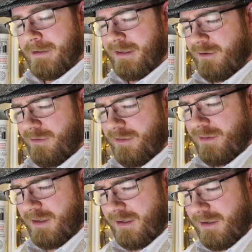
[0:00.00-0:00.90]
I don't
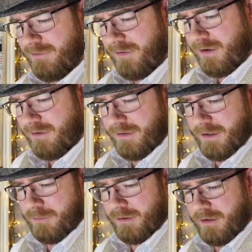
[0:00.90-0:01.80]
think I've heard of
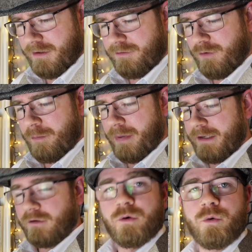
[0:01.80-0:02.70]
that one. It's not
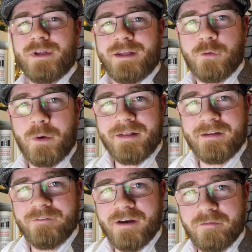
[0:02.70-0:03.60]
bad, only
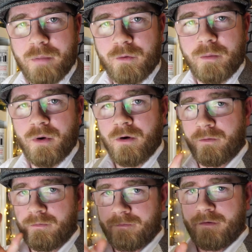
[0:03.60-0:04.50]
£25 a bottle.